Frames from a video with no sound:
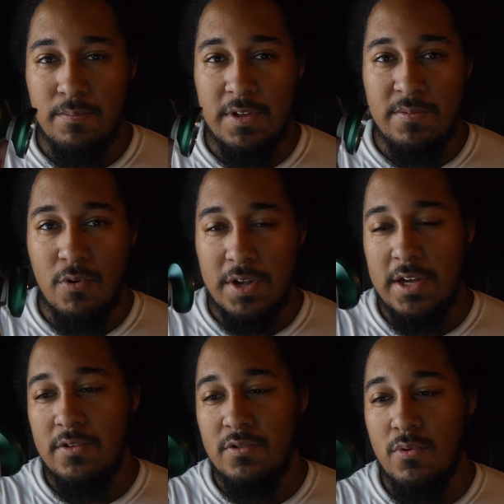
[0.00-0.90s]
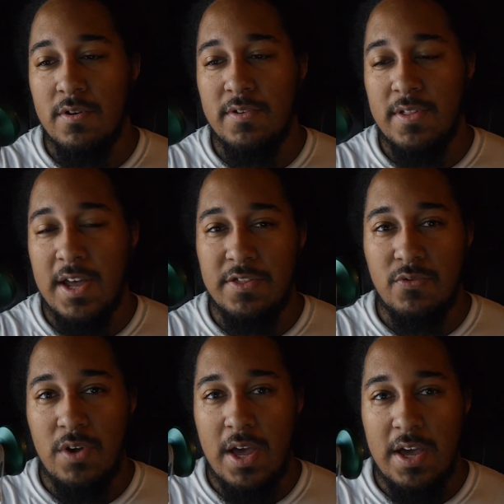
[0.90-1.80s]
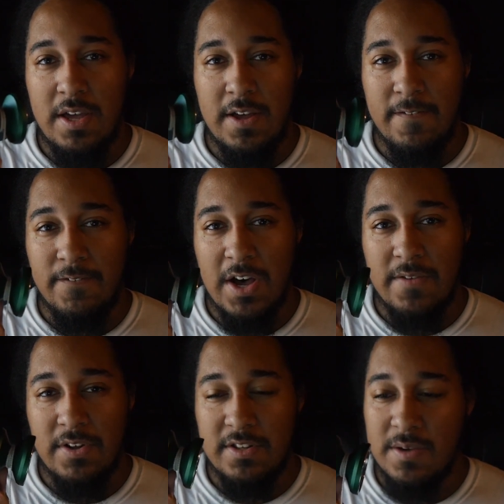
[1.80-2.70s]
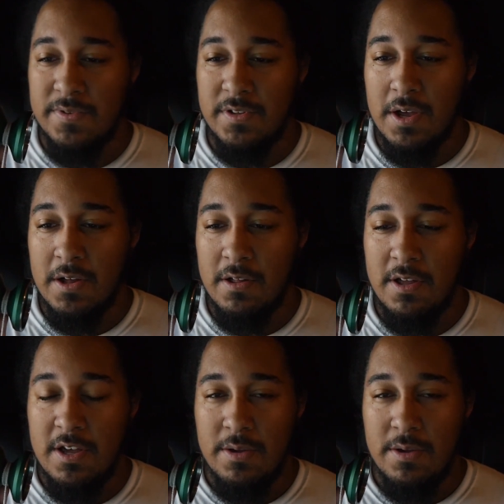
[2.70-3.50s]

It's more catered towards that 3A and 5A type of style.